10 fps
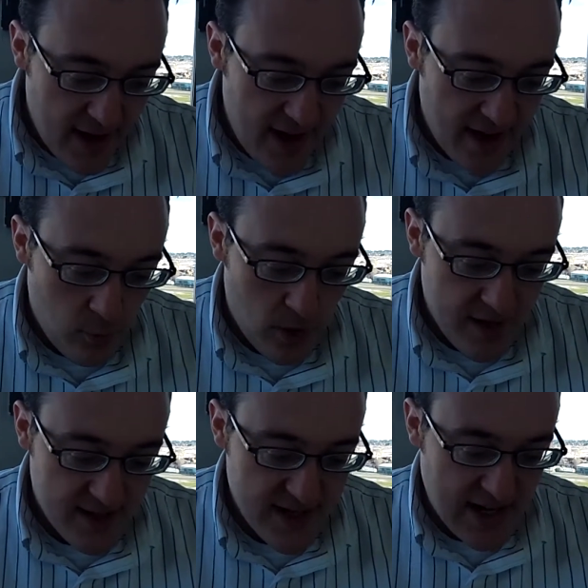And I
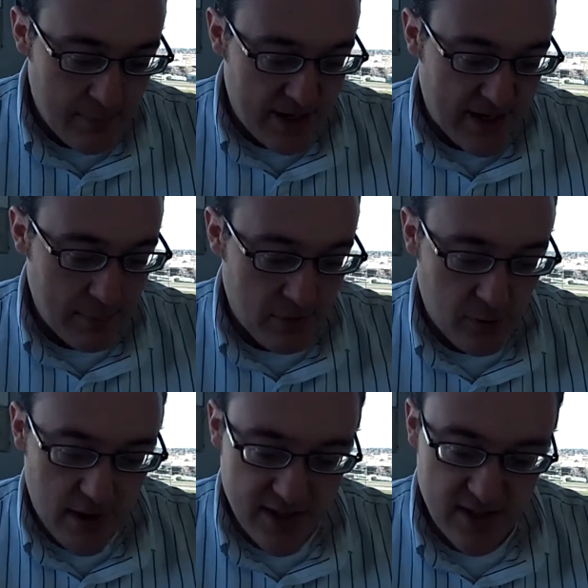wanted to talk about a couple of
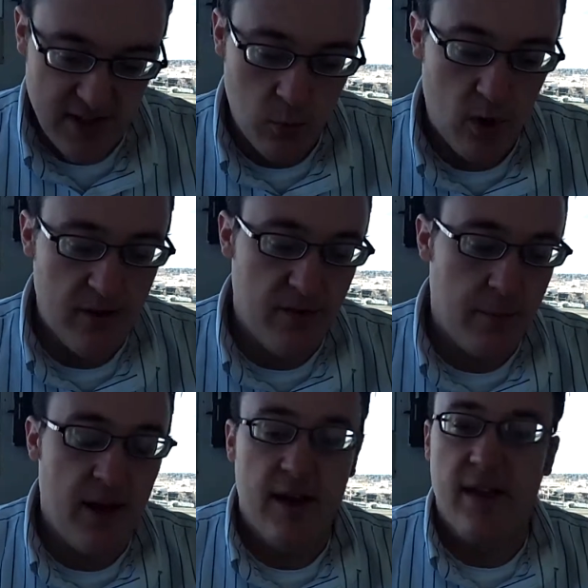the races, and one of
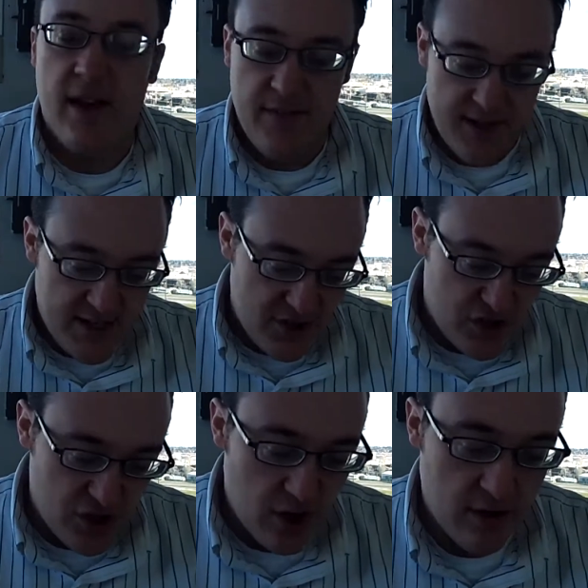them that does
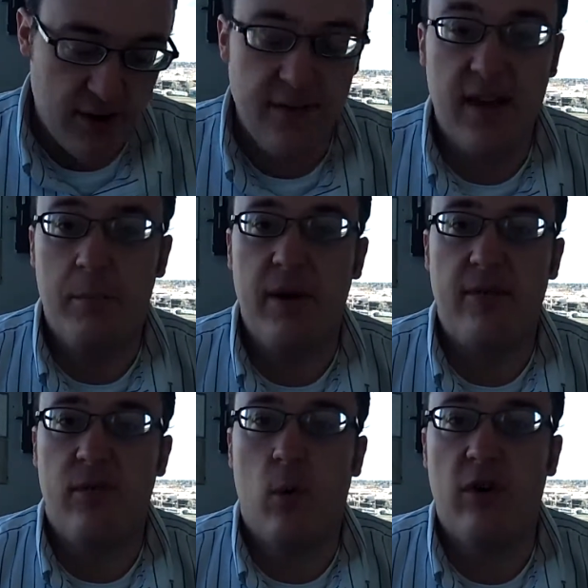start the
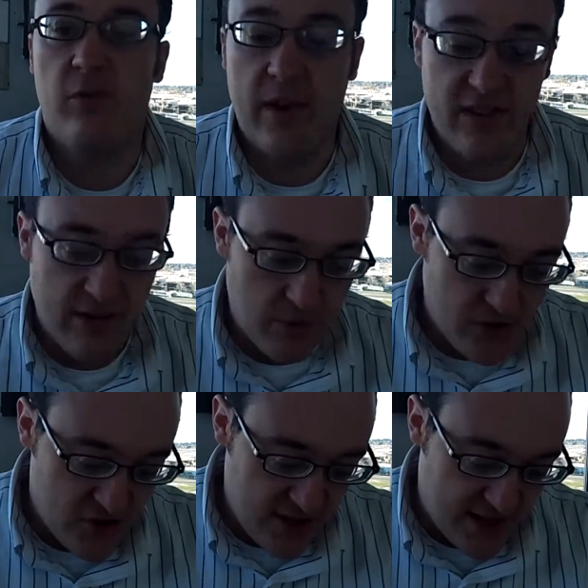pick 4 is race number
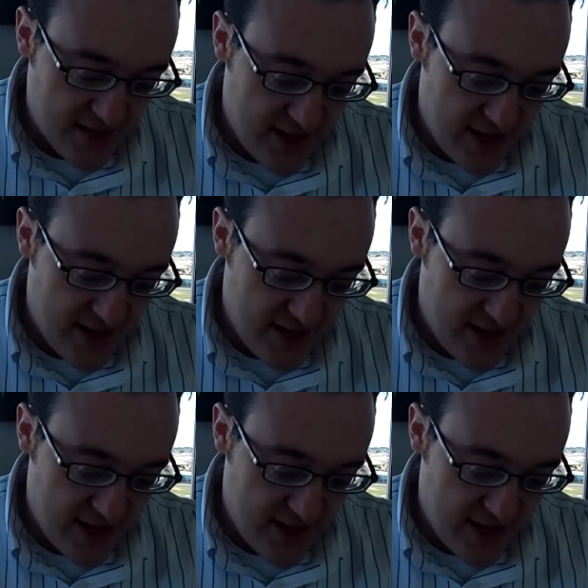6.